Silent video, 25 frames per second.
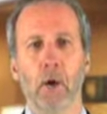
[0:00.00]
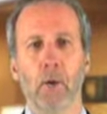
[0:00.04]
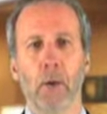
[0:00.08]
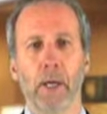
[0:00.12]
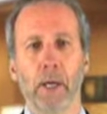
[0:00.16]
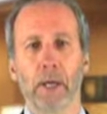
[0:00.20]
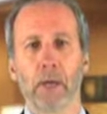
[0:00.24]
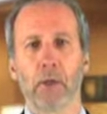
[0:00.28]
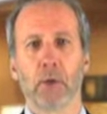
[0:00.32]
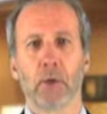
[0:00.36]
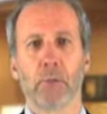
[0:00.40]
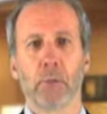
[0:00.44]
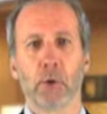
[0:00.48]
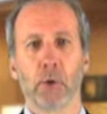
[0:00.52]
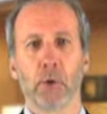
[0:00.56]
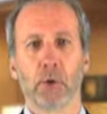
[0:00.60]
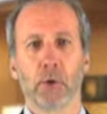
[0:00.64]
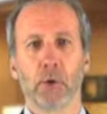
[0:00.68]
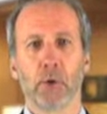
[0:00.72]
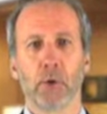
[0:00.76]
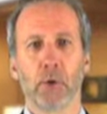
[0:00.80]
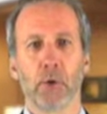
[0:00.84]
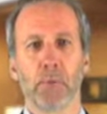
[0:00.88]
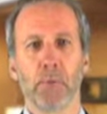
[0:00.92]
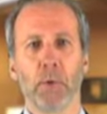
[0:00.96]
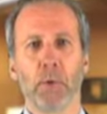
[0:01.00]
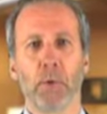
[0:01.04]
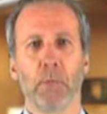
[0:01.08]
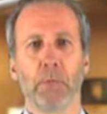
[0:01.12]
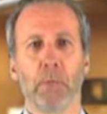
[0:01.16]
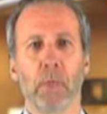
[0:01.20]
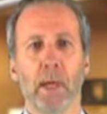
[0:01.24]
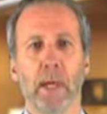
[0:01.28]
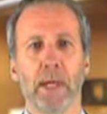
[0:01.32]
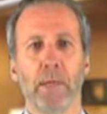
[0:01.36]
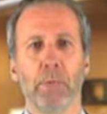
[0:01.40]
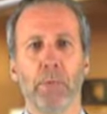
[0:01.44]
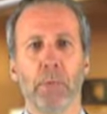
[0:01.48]
a commercial dispute
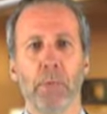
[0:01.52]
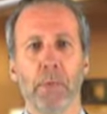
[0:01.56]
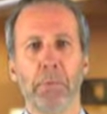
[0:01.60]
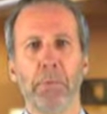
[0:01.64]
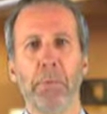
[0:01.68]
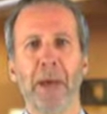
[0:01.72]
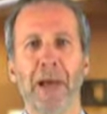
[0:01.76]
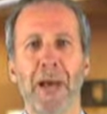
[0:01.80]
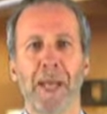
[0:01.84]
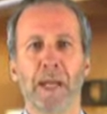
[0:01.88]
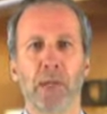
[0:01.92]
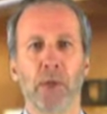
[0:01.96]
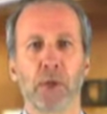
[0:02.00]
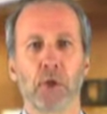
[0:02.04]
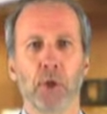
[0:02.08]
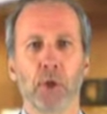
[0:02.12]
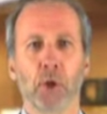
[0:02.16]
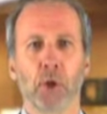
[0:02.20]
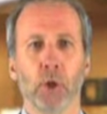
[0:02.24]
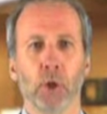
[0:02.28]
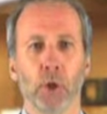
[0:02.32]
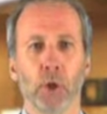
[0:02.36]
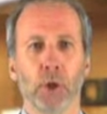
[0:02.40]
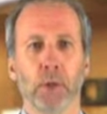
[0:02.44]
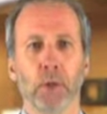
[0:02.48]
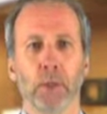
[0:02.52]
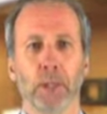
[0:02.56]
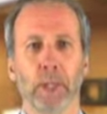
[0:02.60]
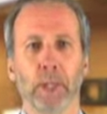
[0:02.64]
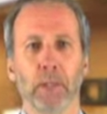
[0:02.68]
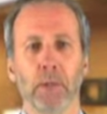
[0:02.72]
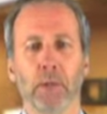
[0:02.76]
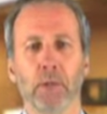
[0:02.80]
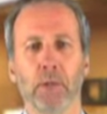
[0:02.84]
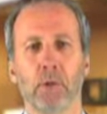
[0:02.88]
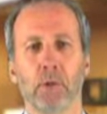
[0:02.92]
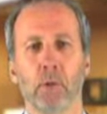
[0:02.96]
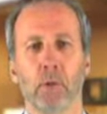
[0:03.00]
might be managed early
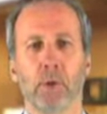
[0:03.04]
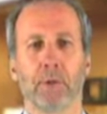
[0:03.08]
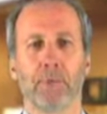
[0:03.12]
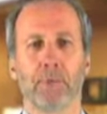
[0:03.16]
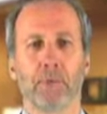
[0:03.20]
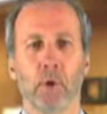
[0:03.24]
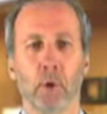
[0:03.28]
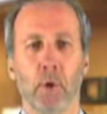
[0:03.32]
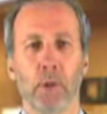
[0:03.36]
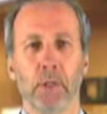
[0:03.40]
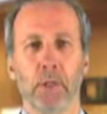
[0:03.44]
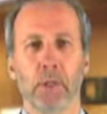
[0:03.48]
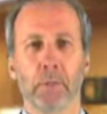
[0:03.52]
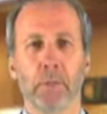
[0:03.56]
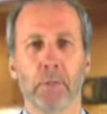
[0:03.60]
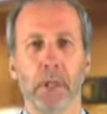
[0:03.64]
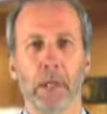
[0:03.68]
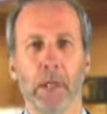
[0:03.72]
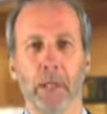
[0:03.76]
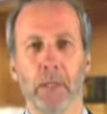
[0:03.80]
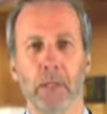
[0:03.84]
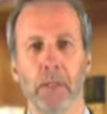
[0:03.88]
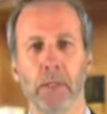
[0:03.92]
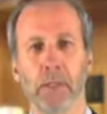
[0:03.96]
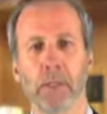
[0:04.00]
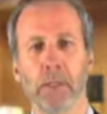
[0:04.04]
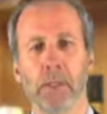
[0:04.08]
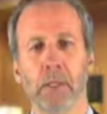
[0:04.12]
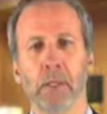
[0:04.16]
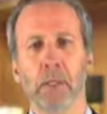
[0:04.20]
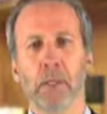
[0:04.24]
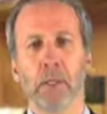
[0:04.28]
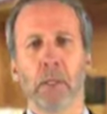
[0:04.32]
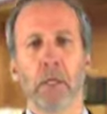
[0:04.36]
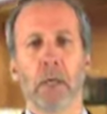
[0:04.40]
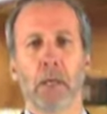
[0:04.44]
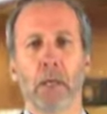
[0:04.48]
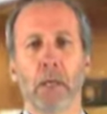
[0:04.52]
to avoid the parties
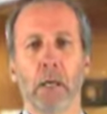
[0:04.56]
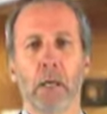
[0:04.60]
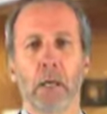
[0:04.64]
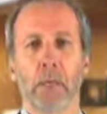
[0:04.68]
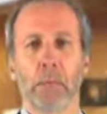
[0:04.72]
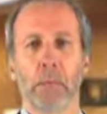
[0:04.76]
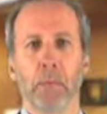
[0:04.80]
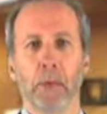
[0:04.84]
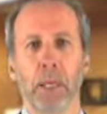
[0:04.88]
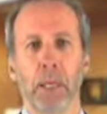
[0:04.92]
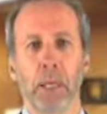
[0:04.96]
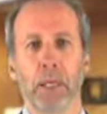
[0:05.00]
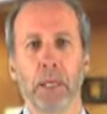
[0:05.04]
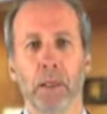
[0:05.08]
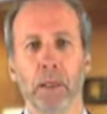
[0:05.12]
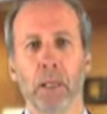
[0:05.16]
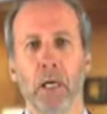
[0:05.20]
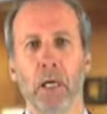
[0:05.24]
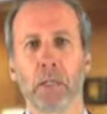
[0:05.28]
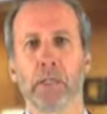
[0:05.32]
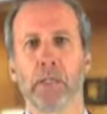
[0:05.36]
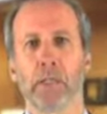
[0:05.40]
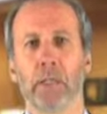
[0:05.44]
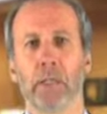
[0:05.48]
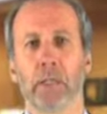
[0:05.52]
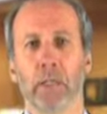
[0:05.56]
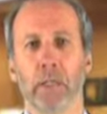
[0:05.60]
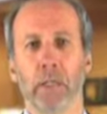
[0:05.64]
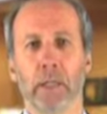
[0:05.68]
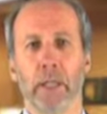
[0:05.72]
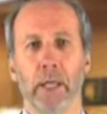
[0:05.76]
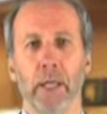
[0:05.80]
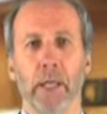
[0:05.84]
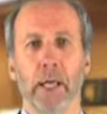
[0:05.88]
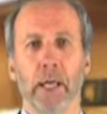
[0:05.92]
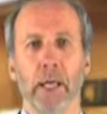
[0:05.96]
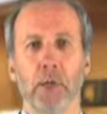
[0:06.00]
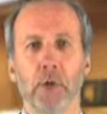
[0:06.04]
getting locked into
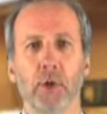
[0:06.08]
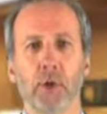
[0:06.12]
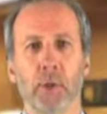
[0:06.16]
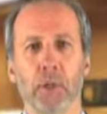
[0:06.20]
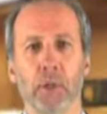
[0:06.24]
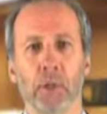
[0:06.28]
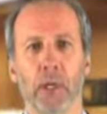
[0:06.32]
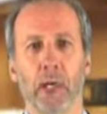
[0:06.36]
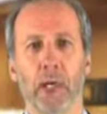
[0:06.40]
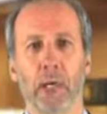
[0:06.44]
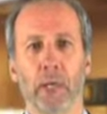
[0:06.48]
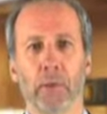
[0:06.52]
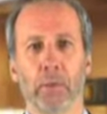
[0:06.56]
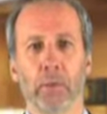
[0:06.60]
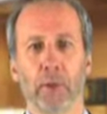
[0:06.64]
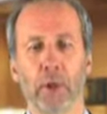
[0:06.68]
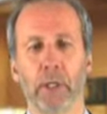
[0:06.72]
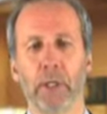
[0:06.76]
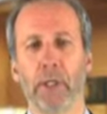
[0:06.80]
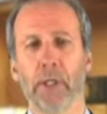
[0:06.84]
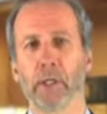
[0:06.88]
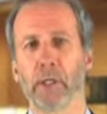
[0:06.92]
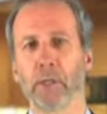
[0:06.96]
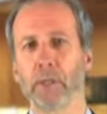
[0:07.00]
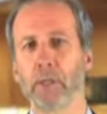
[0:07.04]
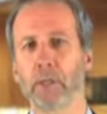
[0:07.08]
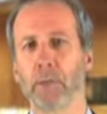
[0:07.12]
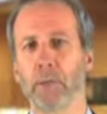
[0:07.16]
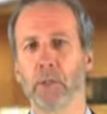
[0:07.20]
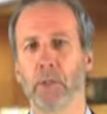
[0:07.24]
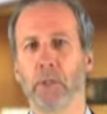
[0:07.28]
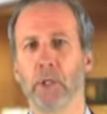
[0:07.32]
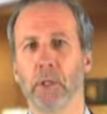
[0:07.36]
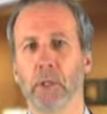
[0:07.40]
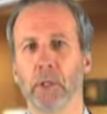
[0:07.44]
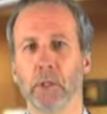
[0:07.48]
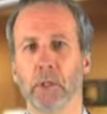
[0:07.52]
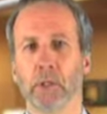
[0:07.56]
litigation and bringing the
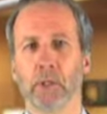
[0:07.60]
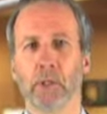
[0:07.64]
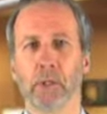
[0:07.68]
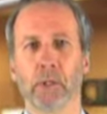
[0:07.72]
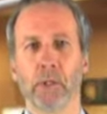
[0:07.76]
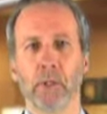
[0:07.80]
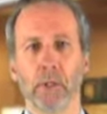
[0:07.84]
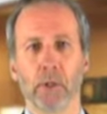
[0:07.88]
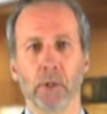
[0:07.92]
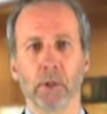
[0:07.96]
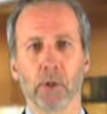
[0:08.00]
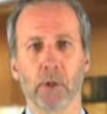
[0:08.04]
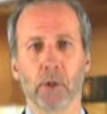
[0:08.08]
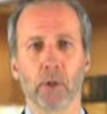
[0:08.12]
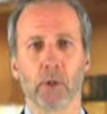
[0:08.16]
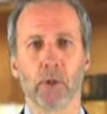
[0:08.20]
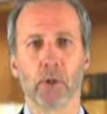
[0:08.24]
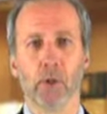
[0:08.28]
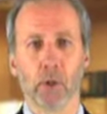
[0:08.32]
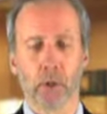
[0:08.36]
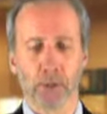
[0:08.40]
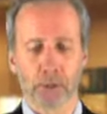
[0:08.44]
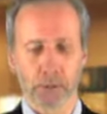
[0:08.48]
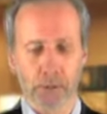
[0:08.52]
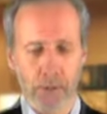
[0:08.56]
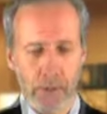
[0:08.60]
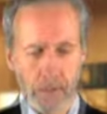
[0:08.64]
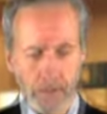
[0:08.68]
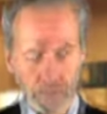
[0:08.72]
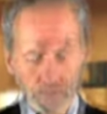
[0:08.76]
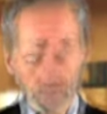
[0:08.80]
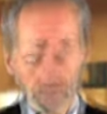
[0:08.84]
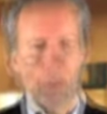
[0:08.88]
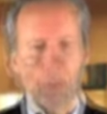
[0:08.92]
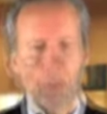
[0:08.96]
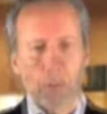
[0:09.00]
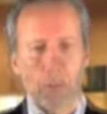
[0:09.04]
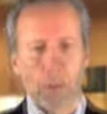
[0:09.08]
dispute into the courts.
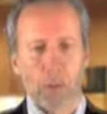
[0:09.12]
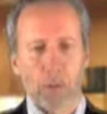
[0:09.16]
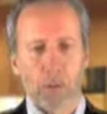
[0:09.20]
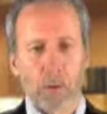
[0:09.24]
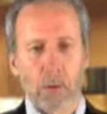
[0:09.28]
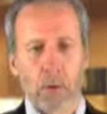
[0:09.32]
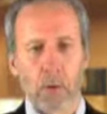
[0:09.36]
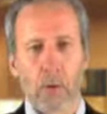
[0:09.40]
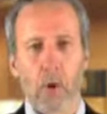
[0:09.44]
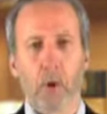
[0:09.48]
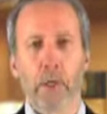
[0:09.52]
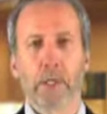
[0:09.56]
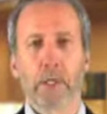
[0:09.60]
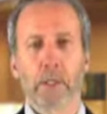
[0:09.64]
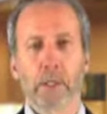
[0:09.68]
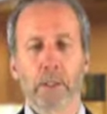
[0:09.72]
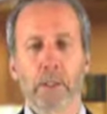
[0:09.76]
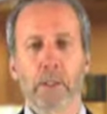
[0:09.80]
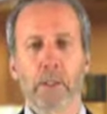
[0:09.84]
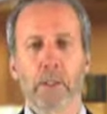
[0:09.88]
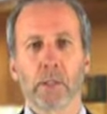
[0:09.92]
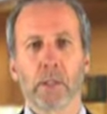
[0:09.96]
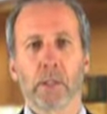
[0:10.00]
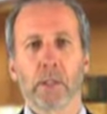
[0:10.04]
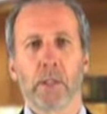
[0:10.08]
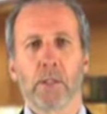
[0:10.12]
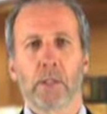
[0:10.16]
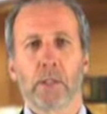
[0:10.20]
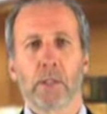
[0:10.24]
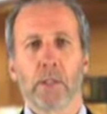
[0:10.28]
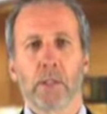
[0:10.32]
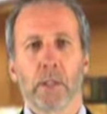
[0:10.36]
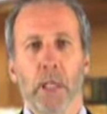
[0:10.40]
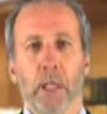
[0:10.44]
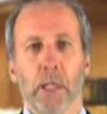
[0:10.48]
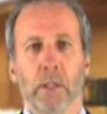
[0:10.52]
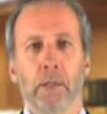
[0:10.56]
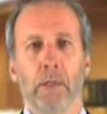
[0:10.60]
Lawyers
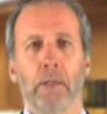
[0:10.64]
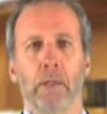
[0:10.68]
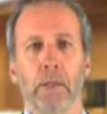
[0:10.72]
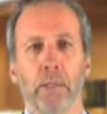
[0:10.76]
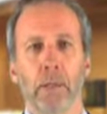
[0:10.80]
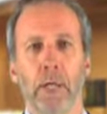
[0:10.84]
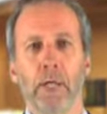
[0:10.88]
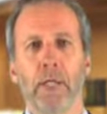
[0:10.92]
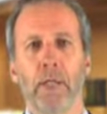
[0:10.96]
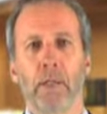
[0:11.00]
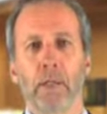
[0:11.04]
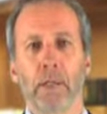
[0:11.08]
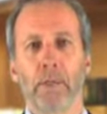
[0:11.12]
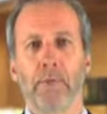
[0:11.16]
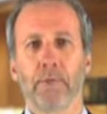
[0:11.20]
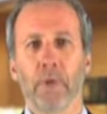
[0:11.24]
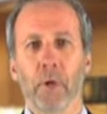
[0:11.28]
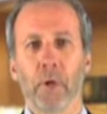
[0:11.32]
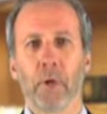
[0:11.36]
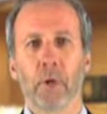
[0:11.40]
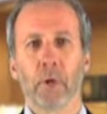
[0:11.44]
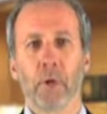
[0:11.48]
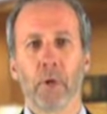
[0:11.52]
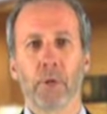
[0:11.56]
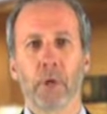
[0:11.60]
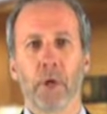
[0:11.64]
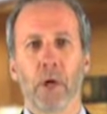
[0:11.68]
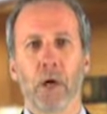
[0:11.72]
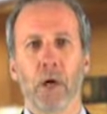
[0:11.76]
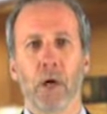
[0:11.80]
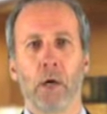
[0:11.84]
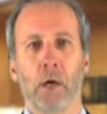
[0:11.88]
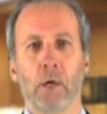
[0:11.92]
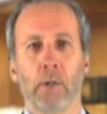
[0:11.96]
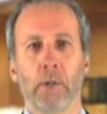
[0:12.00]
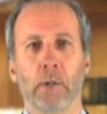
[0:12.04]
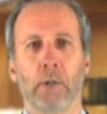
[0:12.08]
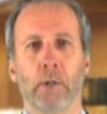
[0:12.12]
tend to mainly focus
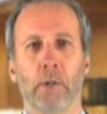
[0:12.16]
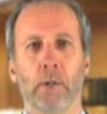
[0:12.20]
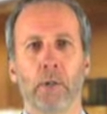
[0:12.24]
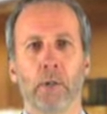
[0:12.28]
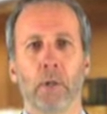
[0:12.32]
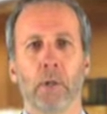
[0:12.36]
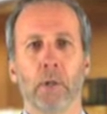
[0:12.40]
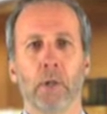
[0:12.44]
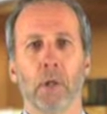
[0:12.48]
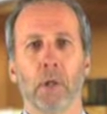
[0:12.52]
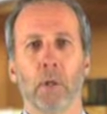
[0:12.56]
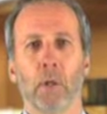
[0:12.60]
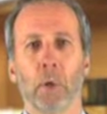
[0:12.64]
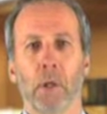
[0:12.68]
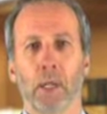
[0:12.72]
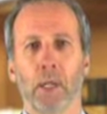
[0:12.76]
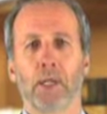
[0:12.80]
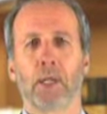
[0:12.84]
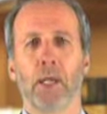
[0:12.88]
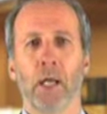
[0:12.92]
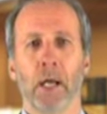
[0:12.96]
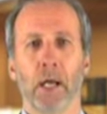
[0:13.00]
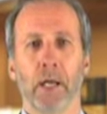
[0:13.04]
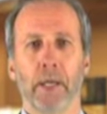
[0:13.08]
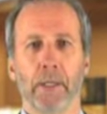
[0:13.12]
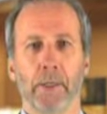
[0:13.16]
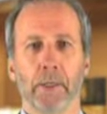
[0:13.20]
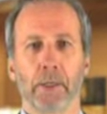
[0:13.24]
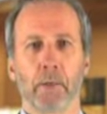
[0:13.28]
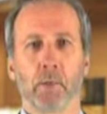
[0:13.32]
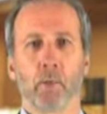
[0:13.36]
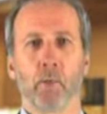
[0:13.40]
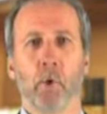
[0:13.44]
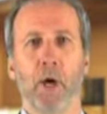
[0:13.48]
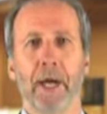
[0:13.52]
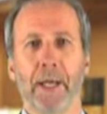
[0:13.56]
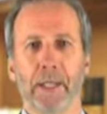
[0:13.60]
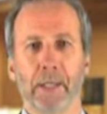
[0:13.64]
on what a client's
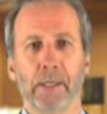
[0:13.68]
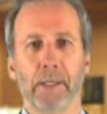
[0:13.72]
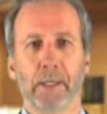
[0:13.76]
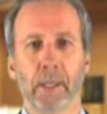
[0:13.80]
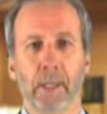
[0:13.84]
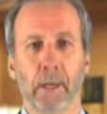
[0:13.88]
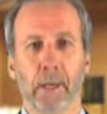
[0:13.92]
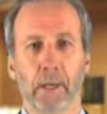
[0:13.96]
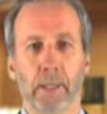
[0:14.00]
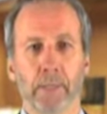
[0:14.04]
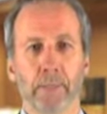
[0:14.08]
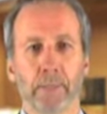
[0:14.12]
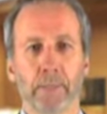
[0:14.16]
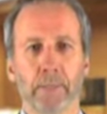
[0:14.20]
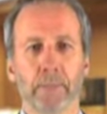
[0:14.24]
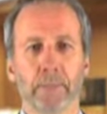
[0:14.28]
rights are.